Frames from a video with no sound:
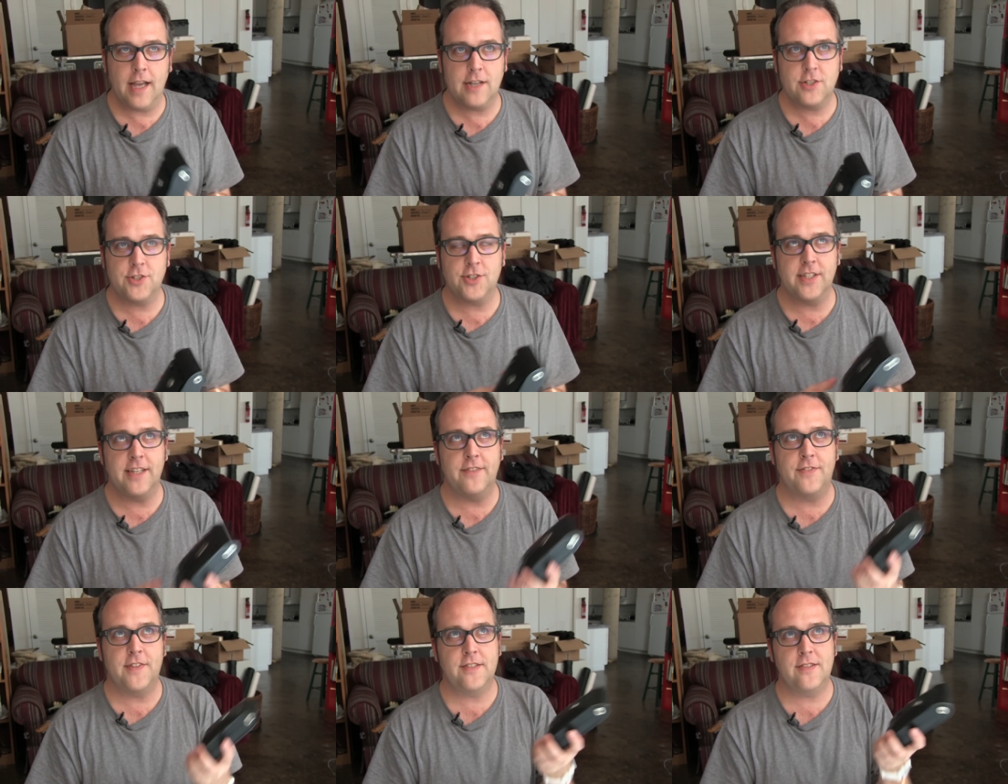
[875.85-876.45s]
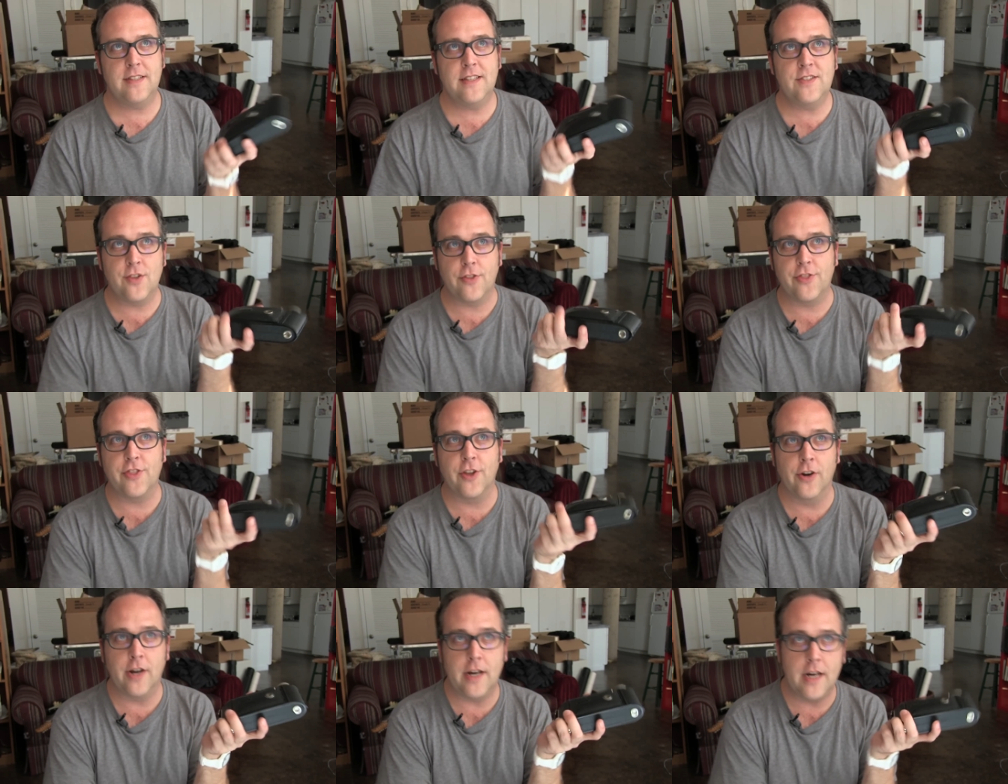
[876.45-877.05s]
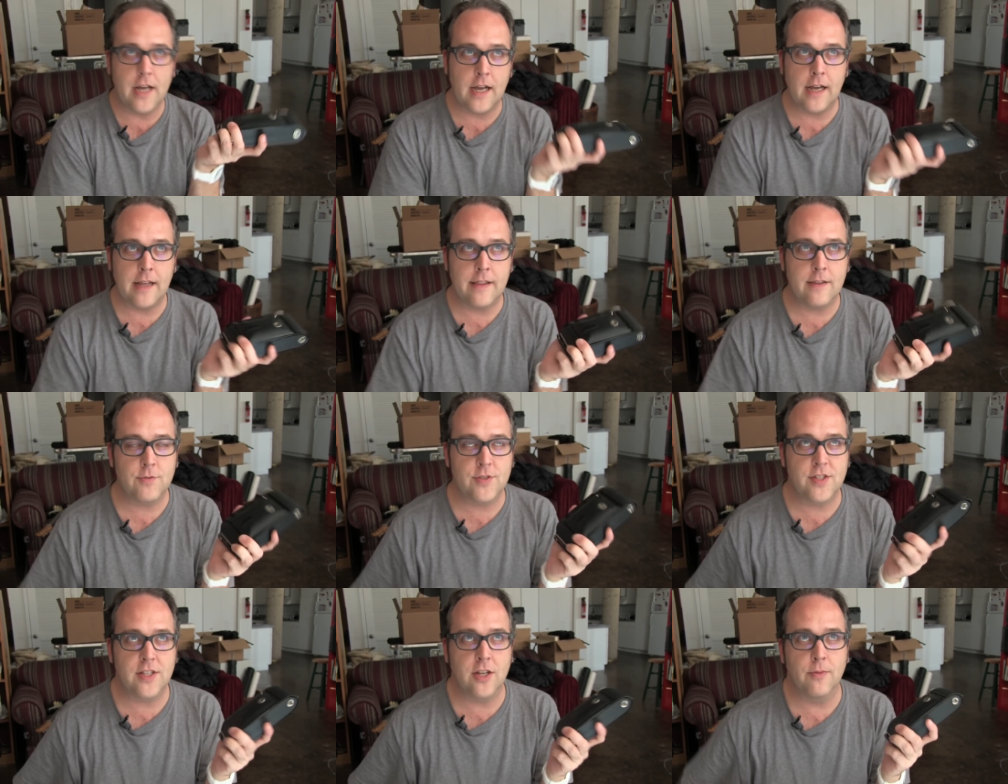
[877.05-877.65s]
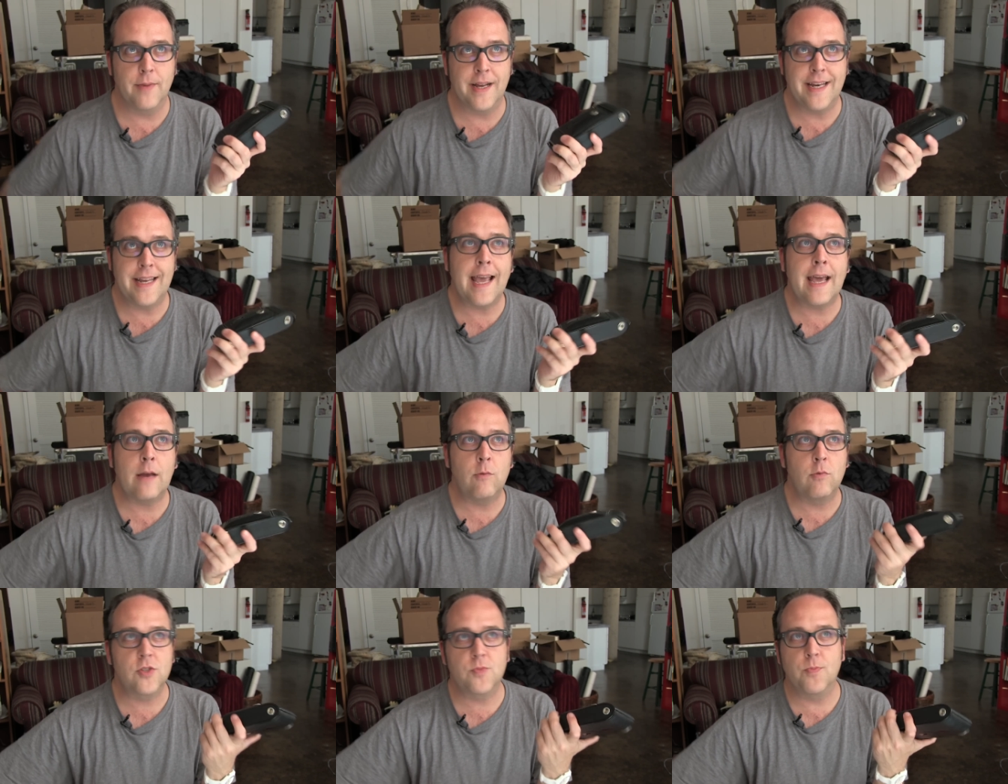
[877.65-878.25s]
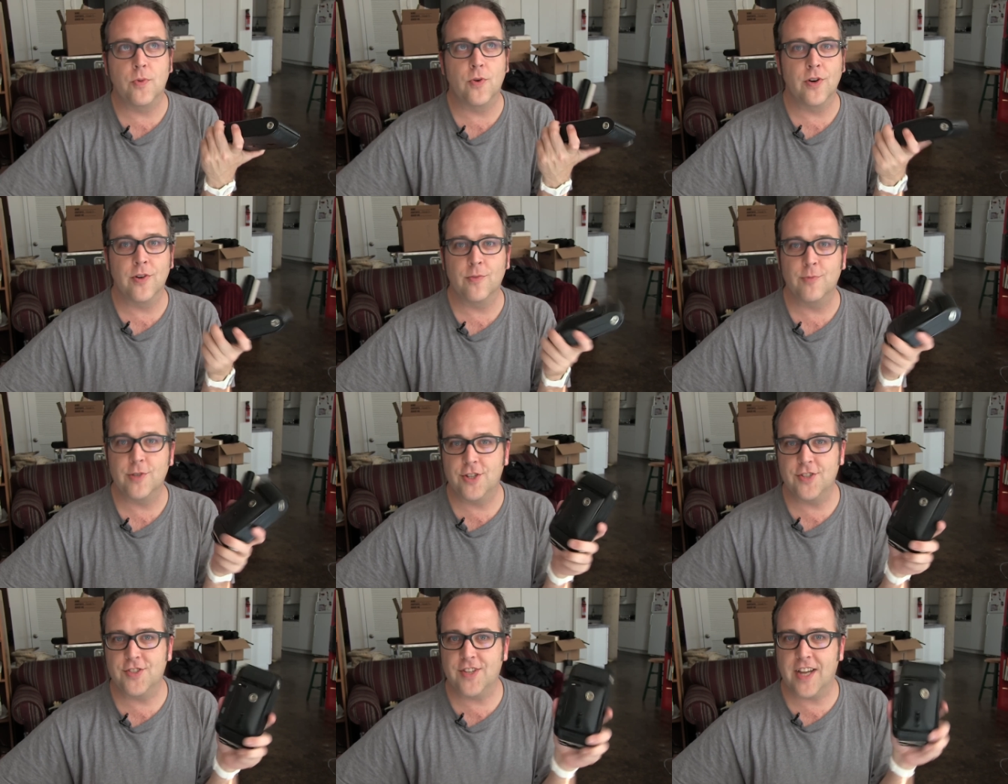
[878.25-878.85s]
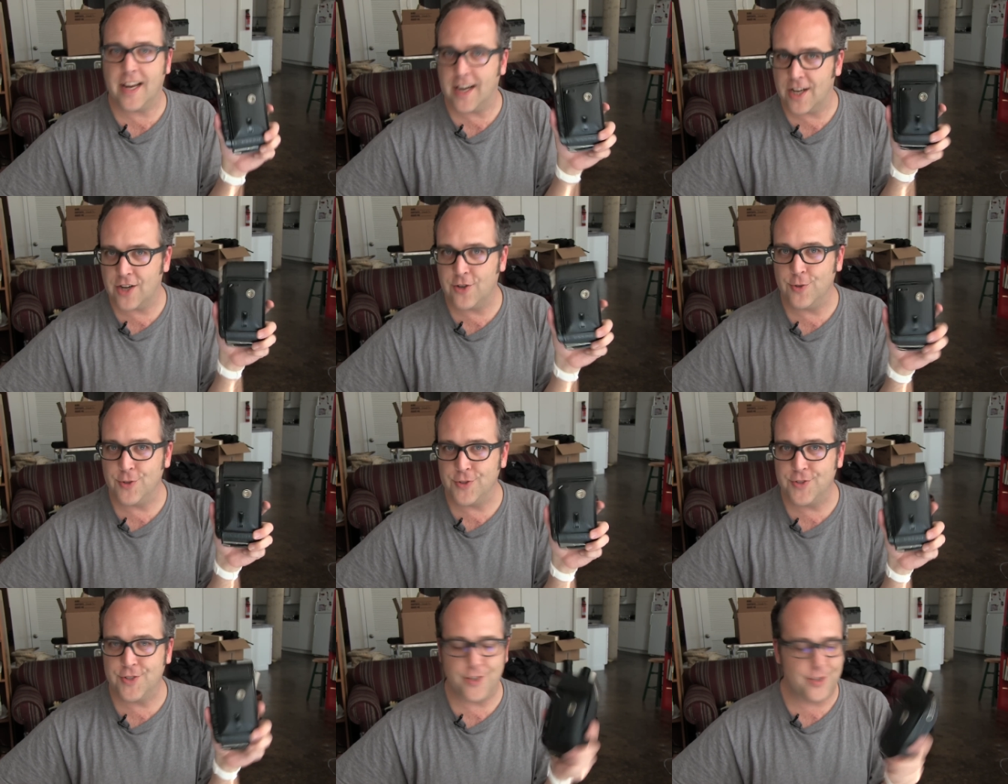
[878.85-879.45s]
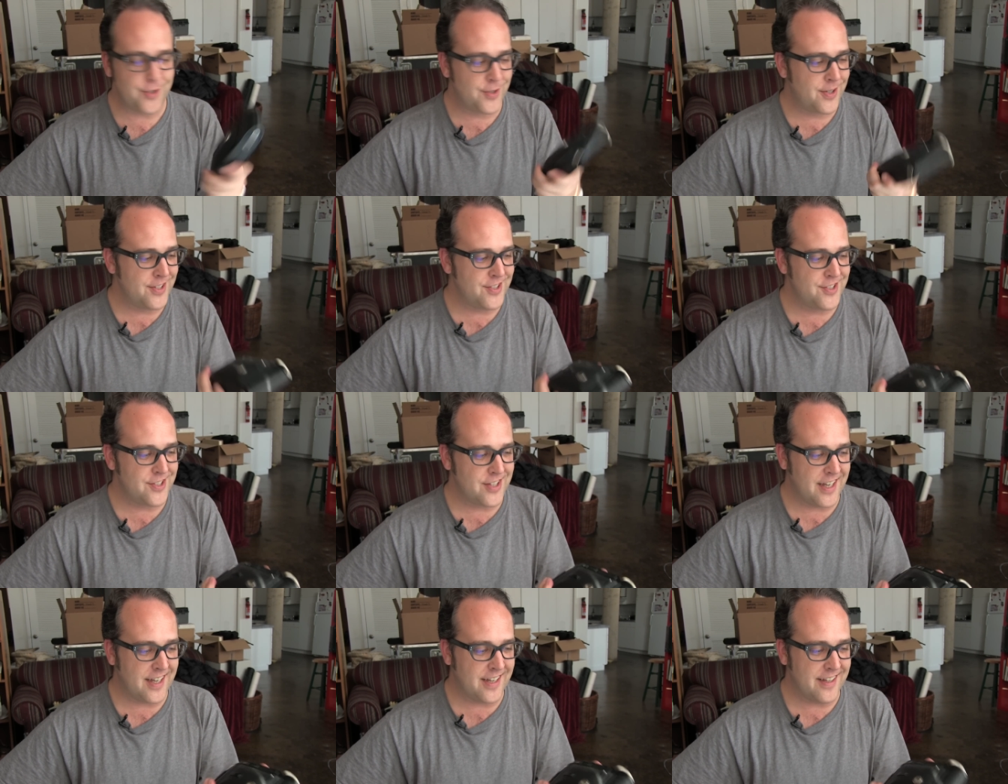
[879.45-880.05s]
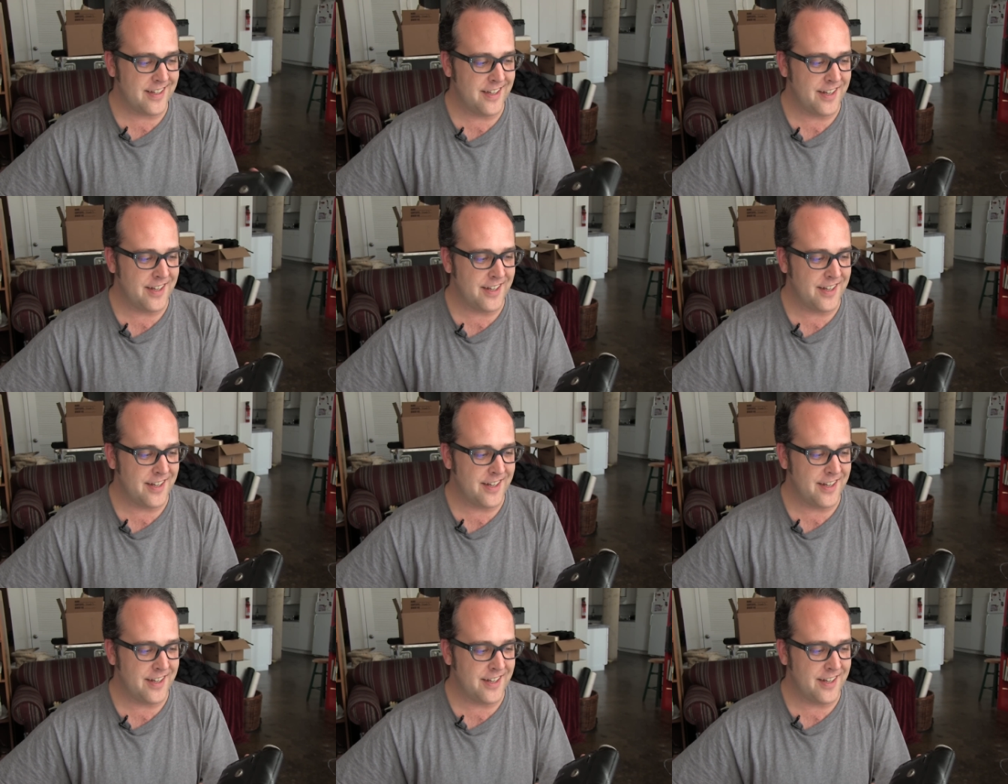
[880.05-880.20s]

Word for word: Actually, if this is a 39, that was the year my dad was born, which is kind of cool too, because uh,